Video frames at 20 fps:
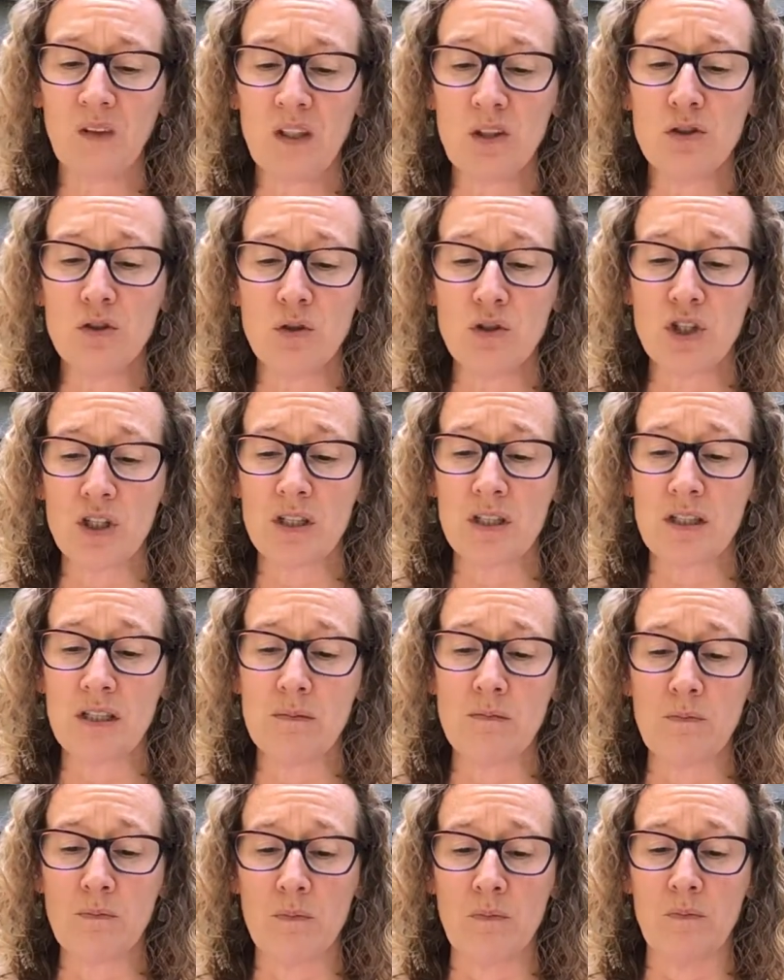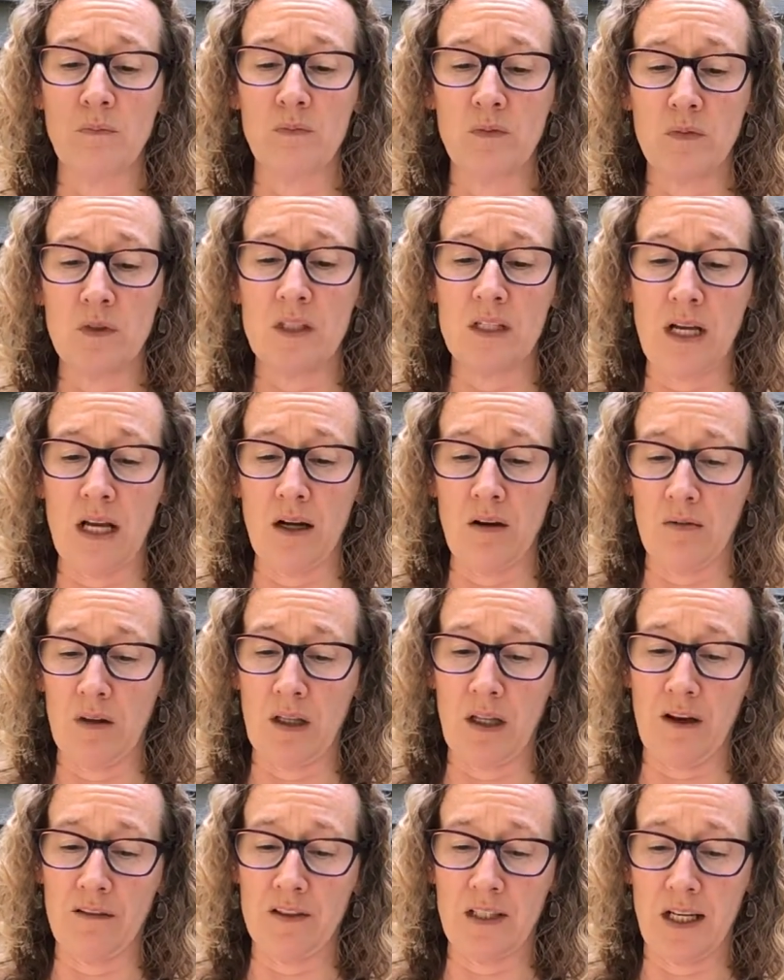So just stay on the
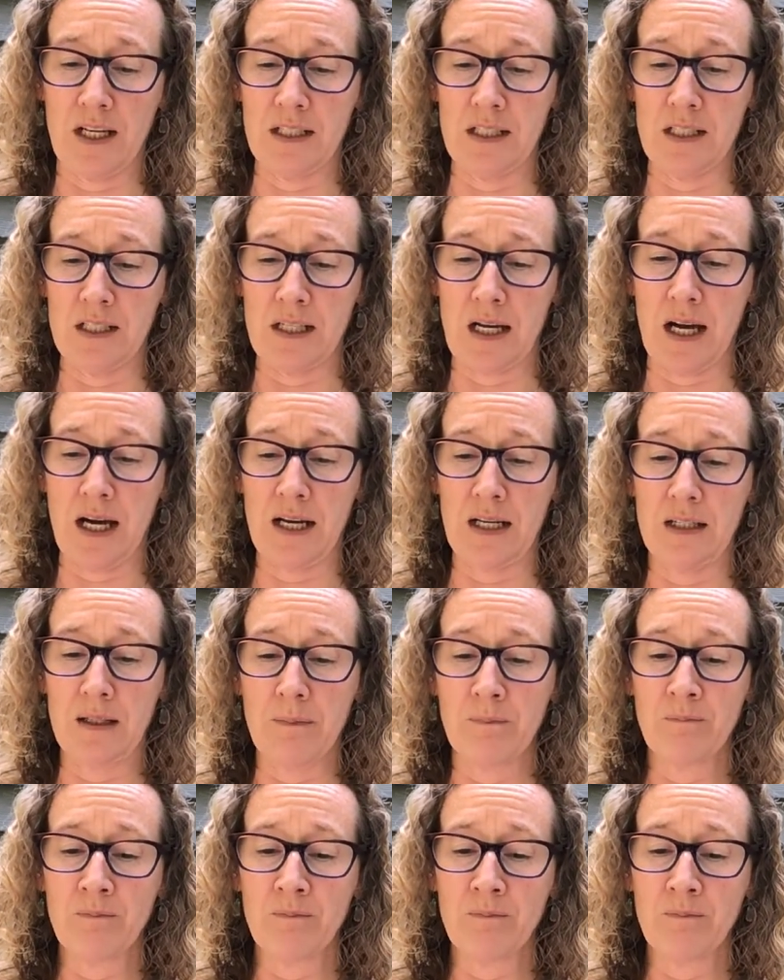left hand side.